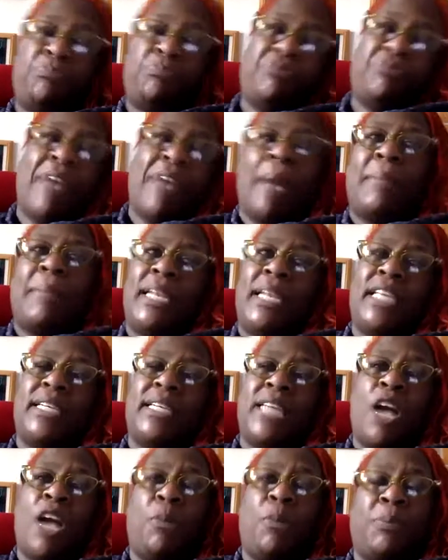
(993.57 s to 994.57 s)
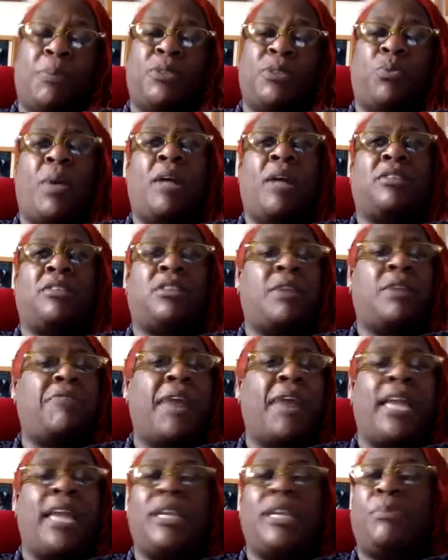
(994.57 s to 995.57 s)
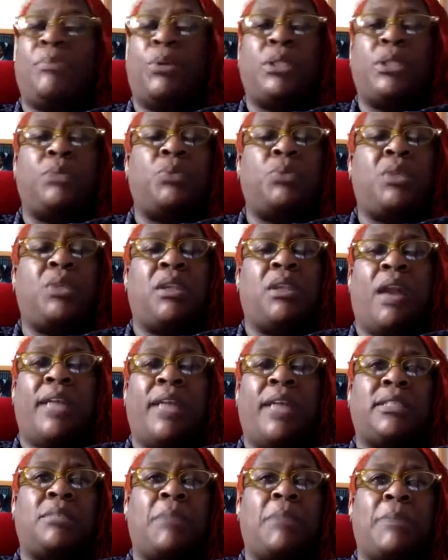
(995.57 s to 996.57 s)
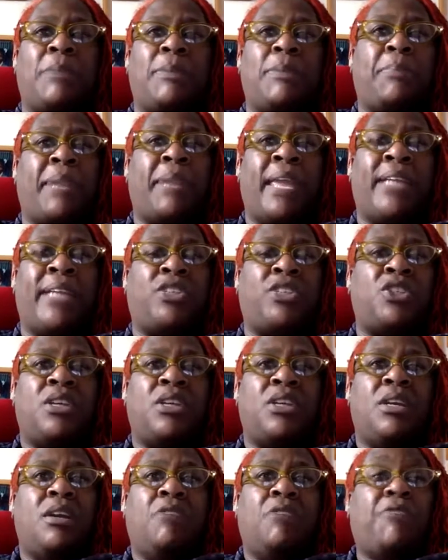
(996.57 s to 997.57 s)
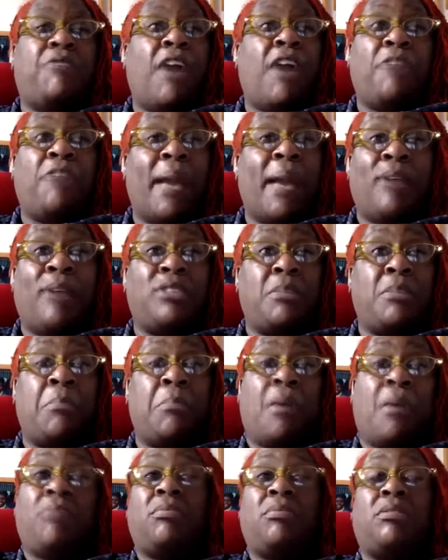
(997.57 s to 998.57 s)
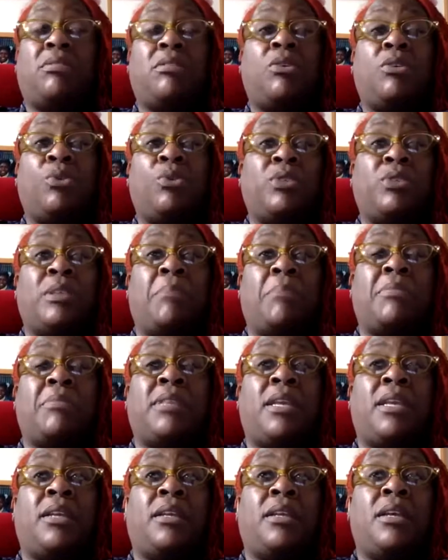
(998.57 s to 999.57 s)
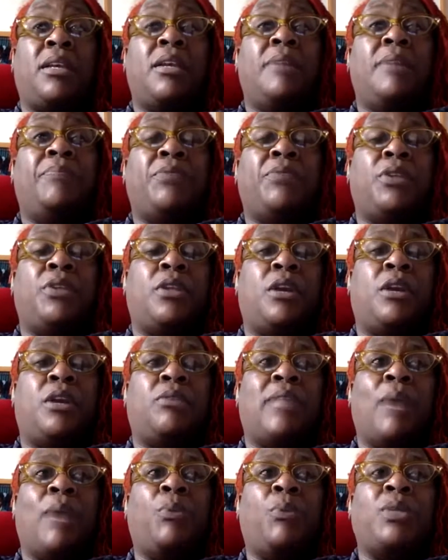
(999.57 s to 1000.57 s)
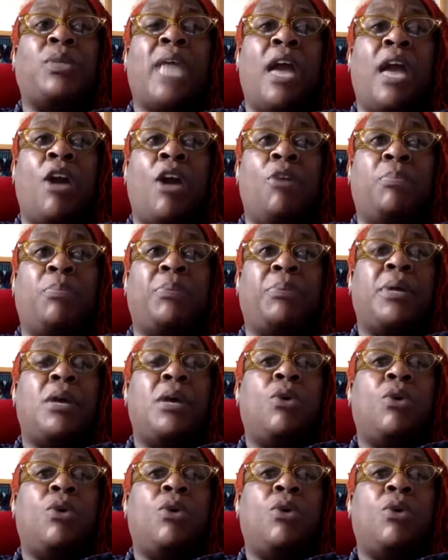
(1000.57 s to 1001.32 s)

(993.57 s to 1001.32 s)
family could help as well. So if anybody would like to maybe pledge £5 a month or something, you know, that would help.